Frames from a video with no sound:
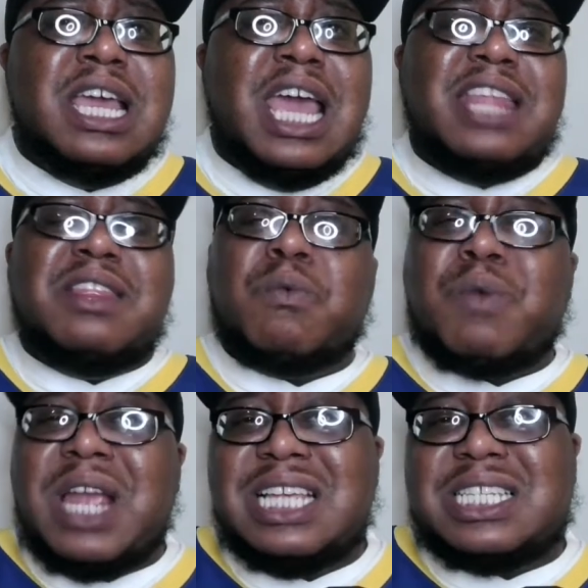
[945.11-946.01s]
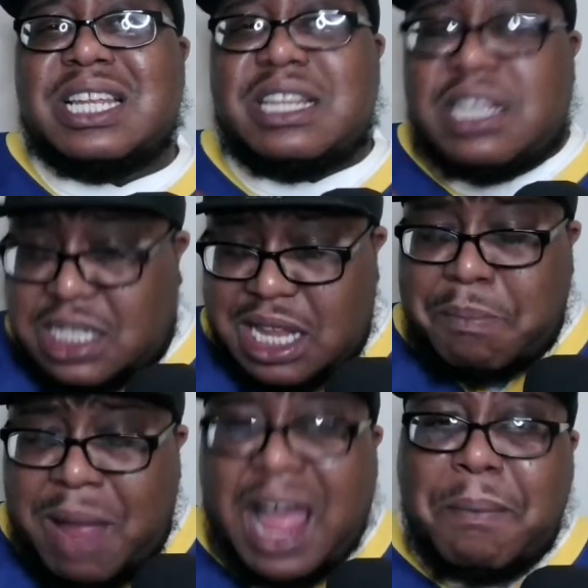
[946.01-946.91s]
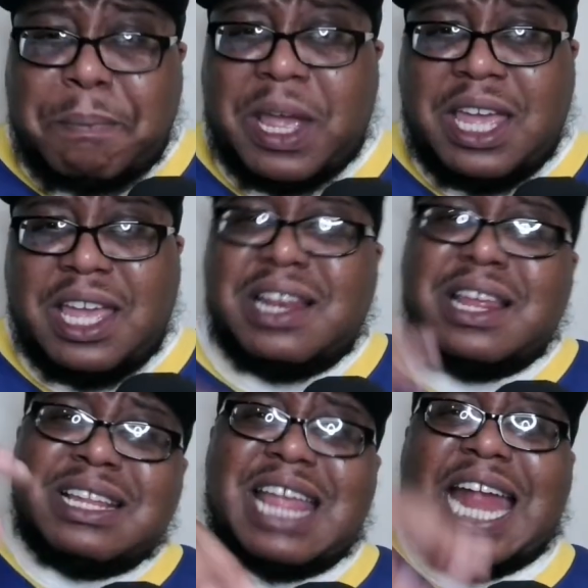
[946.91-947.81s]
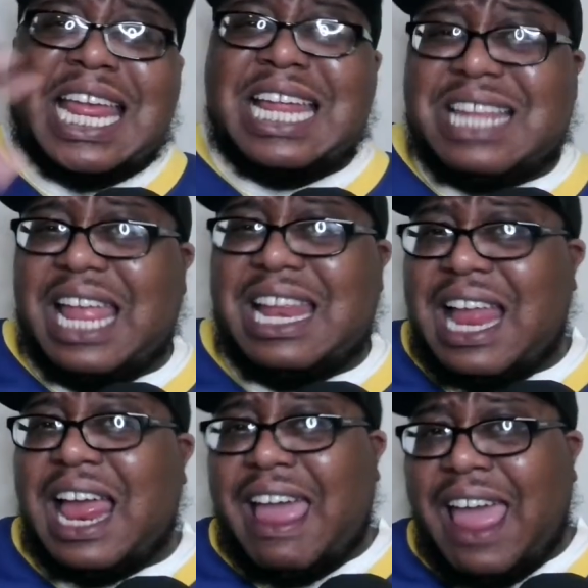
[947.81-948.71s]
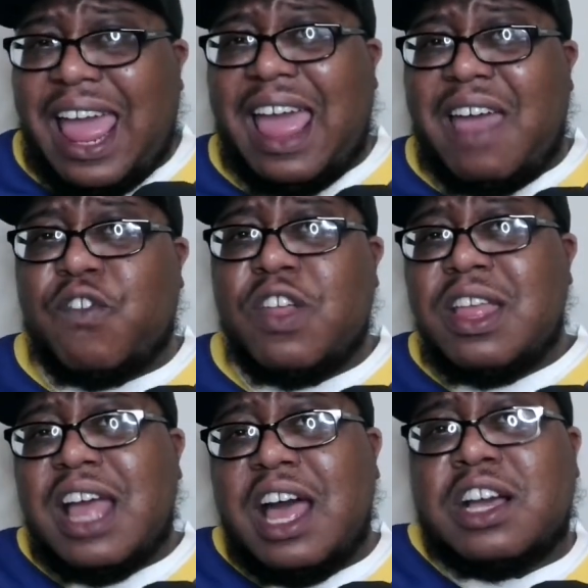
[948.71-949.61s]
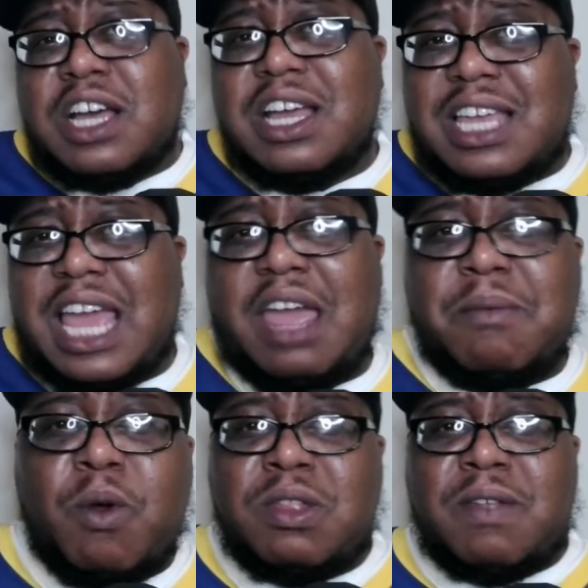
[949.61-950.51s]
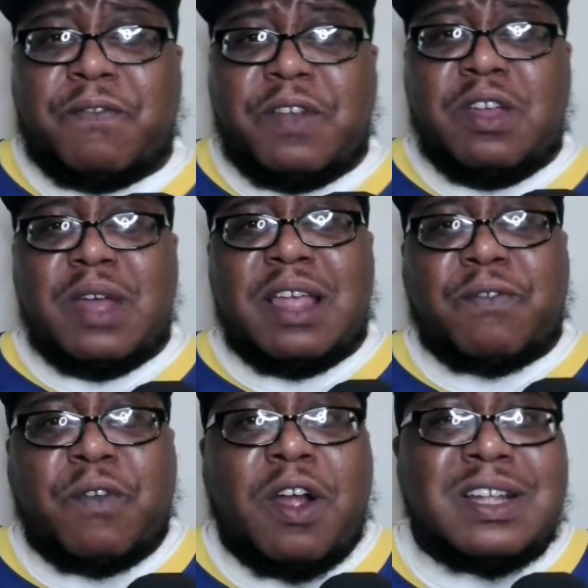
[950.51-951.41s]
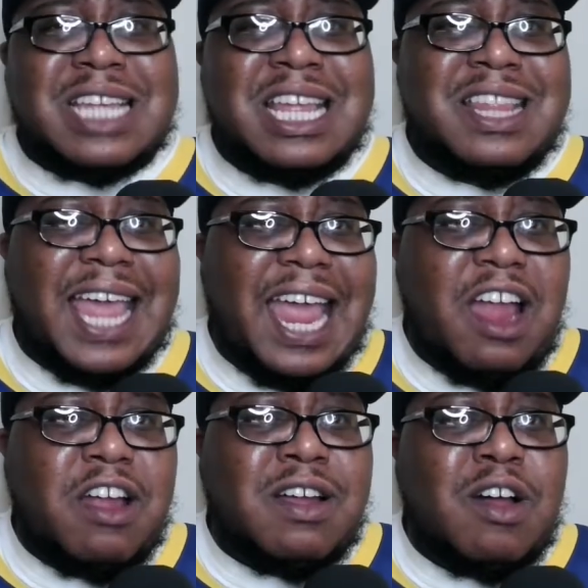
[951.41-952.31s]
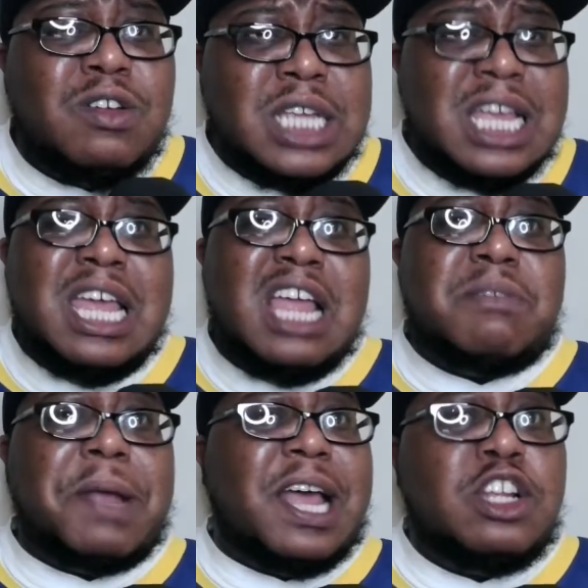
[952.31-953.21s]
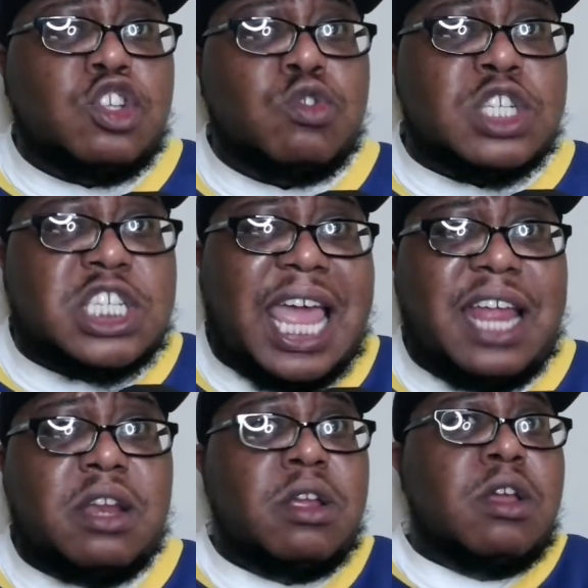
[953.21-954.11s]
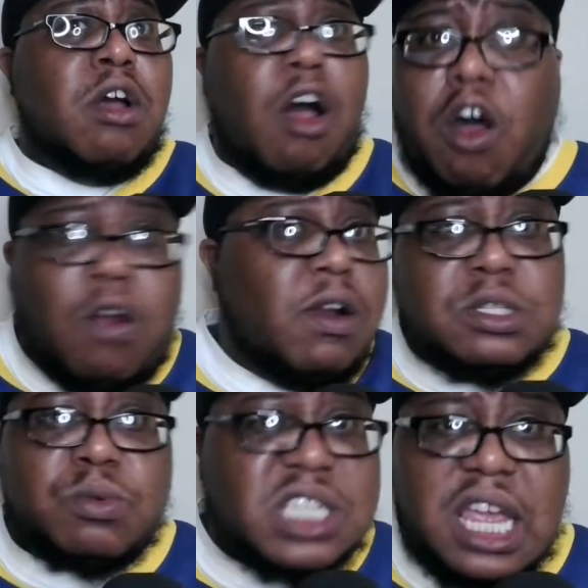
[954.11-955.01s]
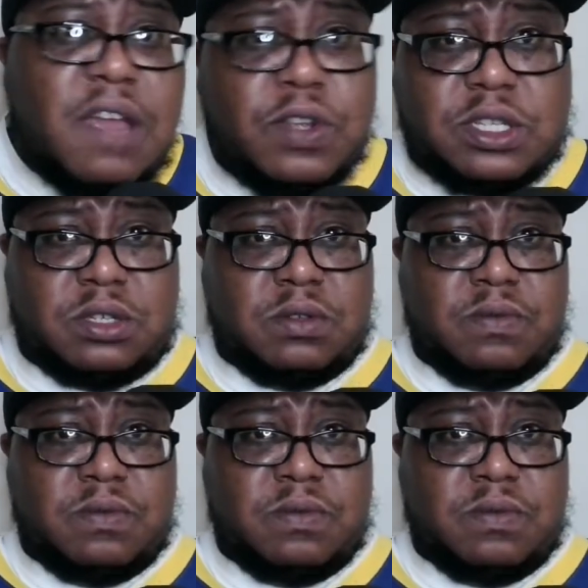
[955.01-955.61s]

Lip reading: And the reason, in my opinion, that he did not have a good game on the field as far as in the air goes is because you set all his receivers.